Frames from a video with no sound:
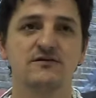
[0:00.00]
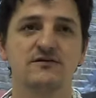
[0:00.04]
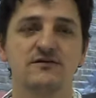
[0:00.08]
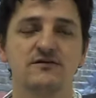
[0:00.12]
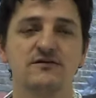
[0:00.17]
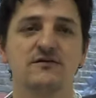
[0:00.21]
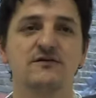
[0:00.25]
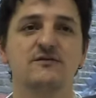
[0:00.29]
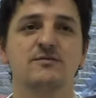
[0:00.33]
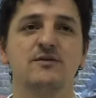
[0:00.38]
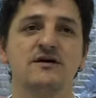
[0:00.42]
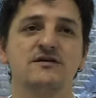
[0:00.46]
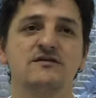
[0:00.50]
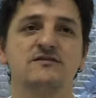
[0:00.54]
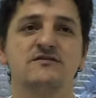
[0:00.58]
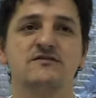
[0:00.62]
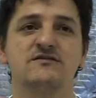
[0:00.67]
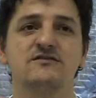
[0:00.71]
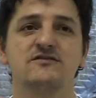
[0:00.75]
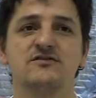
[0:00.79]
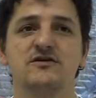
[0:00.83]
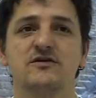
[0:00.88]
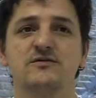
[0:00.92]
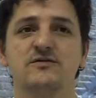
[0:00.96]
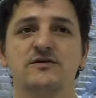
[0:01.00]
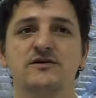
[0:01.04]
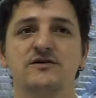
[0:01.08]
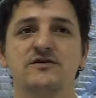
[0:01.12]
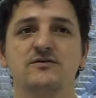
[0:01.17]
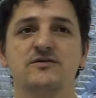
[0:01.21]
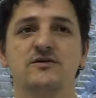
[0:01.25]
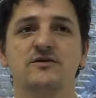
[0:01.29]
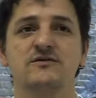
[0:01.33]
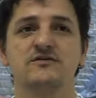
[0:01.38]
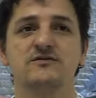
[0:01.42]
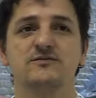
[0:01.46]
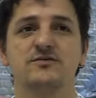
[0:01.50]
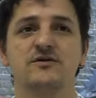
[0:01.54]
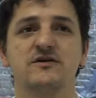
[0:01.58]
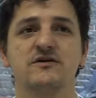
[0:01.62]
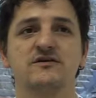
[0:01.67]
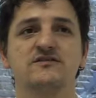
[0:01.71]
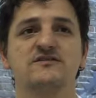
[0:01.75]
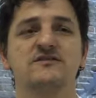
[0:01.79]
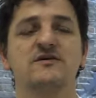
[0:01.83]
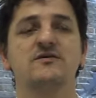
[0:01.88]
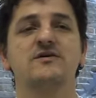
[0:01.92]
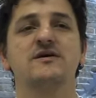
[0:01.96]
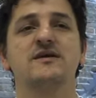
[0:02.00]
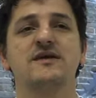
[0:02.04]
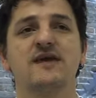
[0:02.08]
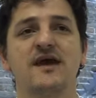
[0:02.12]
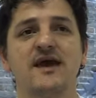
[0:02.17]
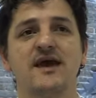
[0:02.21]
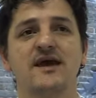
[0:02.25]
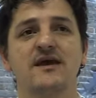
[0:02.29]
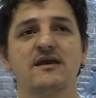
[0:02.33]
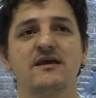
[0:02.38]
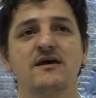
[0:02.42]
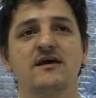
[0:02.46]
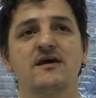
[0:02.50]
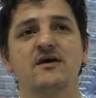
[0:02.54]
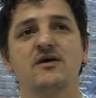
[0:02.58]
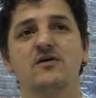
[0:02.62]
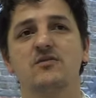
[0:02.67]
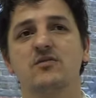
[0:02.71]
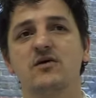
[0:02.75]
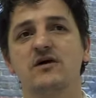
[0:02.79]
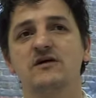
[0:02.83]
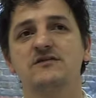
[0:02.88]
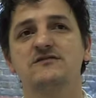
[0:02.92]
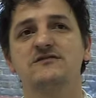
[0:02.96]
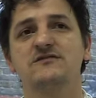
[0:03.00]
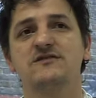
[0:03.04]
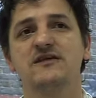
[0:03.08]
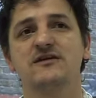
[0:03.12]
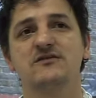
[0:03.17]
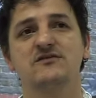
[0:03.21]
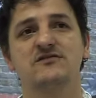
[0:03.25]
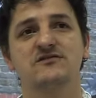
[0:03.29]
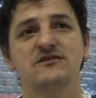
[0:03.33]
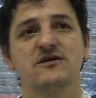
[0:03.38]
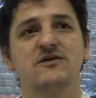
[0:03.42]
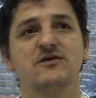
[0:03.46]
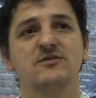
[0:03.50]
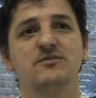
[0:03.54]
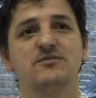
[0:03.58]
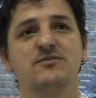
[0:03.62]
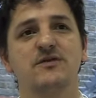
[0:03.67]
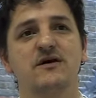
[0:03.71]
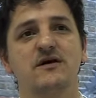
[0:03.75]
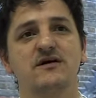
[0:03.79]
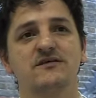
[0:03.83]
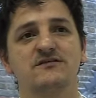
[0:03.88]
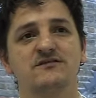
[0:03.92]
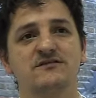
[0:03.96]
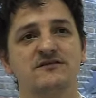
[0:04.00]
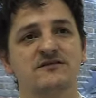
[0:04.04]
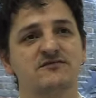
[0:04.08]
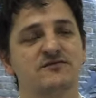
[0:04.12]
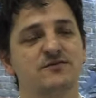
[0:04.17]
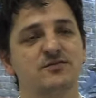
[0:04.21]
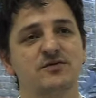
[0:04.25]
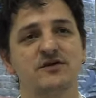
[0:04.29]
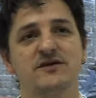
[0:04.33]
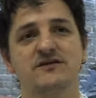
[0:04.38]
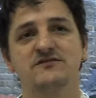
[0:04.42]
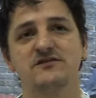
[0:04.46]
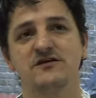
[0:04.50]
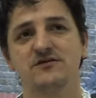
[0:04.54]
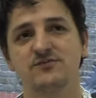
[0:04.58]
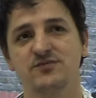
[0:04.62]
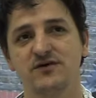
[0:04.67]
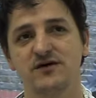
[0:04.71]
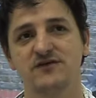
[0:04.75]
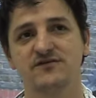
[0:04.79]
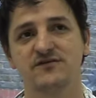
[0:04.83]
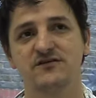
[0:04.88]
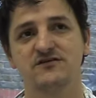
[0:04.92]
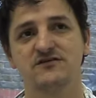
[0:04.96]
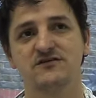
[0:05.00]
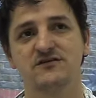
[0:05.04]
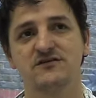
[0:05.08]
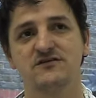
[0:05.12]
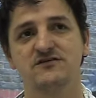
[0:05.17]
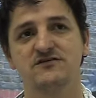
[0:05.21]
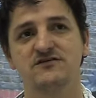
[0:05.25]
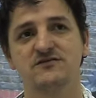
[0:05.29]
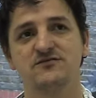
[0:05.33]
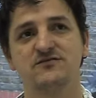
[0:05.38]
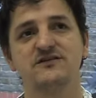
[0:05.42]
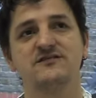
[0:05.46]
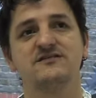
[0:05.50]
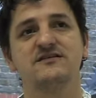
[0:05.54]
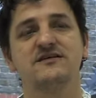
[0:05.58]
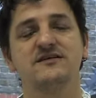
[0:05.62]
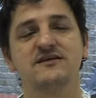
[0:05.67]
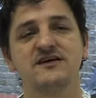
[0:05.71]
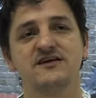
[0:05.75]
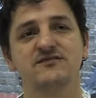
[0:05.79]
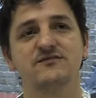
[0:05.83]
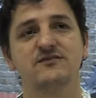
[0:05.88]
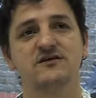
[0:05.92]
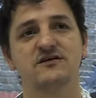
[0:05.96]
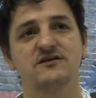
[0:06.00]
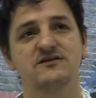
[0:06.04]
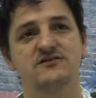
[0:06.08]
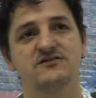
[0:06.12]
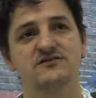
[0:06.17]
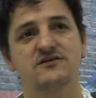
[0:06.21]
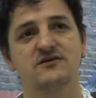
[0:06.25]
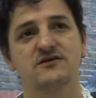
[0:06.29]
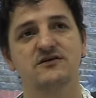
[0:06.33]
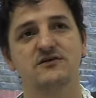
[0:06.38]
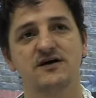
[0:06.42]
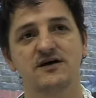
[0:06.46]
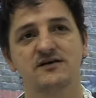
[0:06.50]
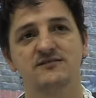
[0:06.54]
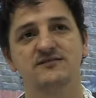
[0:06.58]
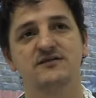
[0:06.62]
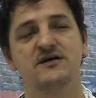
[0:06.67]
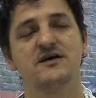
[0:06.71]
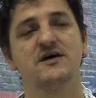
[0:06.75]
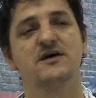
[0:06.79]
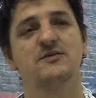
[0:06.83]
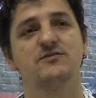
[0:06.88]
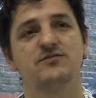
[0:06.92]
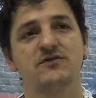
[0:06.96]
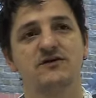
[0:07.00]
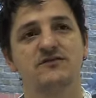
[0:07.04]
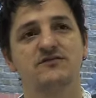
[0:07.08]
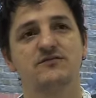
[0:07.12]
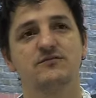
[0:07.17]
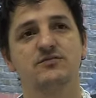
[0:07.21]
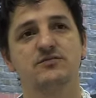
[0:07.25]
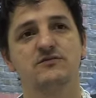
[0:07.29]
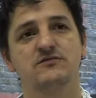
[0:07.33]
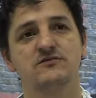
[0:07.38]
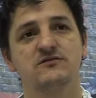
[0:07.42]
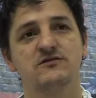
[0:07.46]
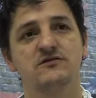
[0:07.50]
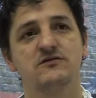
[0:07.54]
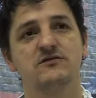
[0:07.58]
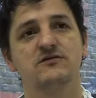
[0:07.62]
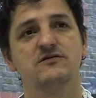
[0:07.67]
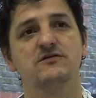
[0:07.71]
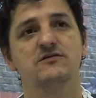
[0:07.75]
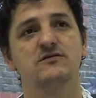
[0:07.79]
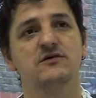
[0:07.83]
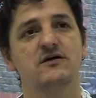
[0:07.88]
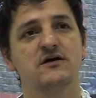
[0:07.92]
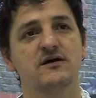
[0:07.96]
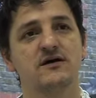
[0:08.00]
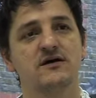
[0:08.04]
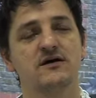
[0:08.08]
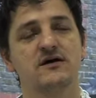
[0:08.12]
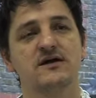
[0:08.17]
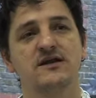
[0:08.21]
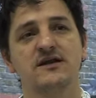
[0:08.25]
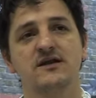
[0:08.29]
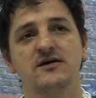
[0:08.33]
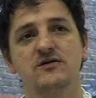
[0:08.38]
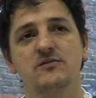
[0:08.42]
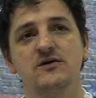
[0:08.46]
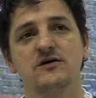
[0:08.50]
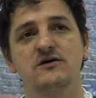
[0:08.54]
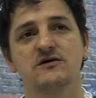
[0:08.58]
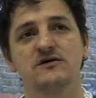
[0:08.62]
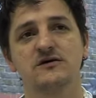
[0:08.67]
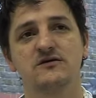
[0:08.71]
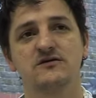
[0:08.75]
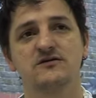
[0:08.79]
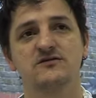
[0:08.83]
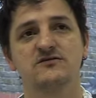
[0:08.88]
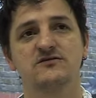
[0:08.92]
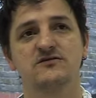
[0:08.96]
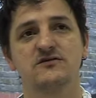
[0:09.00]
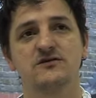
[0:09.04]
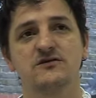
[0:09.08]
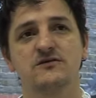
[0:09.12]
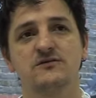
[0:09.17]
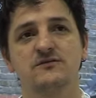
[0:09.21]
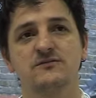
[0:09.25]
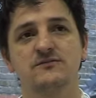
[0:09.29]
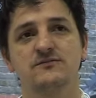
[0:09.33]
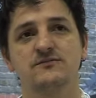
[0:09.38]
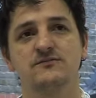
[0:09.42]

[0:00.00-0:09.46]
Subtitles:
the market's controlled by criminal entrepreneurs. So again, whilst there is no silver bullet, there's no perfect solution, we see government control as preferable to illegal market control.